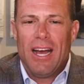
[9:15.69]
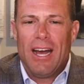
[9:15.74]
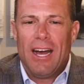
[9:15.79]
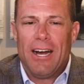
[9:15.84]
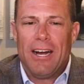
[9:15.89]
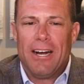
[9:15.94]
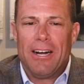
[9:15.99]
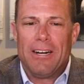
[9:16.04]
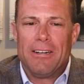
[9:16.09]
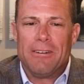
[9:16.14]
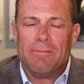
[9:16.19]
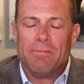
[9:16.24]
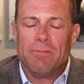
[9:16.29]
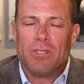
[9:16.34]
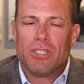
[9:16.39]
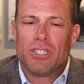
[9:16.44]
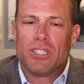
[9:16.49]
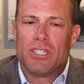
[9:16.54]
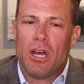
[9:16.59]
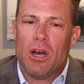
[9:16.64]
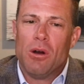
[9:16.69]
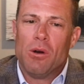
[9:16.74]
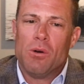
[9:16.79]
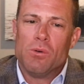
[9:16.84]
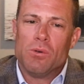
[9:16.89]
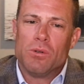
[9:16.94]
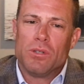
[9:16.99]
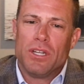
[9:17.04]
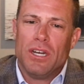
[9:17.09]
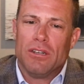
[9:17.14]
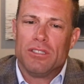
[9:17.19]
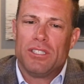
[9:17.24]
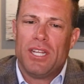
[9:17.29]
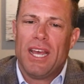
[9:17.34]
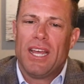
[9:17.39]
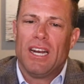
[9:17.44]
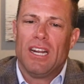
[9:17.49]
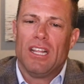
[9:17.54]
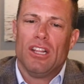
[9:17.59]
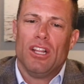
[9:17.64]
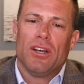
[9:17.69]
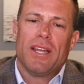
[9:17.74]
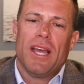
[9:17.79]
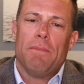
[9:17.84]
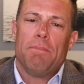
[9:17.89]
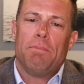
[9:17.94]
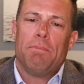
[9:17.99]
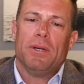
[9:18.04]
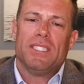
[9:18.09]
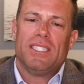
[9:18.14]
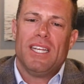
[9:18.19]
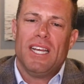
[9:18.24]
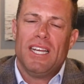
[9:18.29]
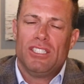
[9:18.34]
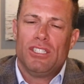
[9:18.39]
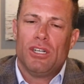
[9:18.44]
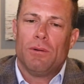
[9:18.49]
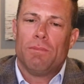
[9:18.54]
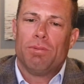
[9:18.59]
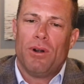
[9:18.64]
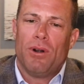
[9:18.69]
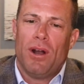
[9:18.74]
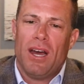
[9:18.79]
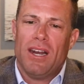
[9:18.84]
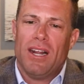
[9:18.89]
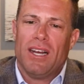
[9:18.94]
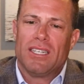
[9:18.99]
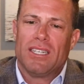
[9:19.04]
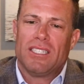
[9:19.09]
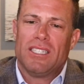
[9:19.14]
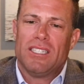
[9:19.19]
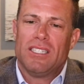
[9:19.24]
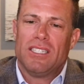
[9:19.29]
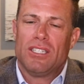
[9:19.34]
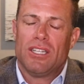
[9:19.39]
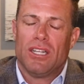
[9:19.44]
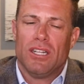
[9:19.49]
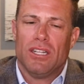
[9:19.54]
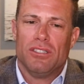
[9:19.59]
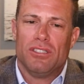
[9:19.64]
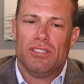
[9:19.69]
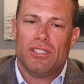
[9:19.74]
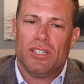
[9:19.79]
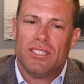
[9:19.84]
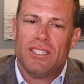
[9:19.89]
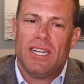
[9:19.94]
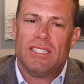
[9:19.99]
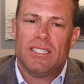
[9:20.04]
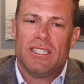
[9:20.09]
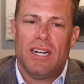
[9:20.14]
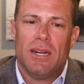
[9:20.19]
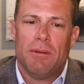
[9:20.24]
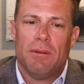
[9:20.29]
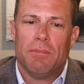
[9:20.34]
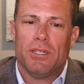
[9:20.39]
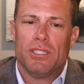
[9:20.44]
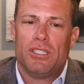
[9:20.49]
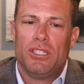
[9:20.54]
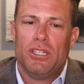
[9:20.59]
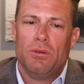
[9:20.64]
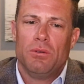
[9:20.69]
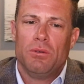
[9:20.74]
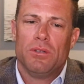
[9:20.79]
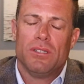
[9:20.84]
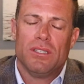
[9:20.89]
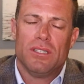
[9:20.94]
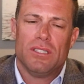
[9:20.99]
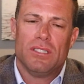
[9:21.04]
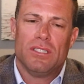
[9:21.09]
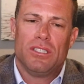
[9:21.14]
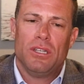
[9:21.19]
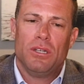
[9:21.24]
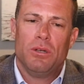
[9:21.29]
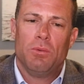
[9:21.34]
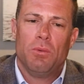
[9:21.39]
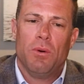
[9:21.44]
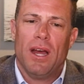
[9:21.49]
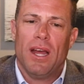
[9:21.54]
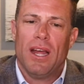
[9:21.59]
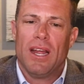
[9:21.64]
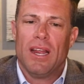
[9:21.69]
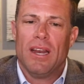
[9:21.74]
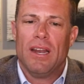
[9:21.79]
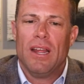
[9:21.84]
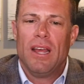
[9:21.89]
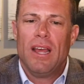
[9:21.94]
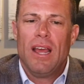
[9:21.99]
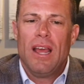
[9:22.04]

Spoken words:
So, taking a look at potential products and solutions, that's the number two way.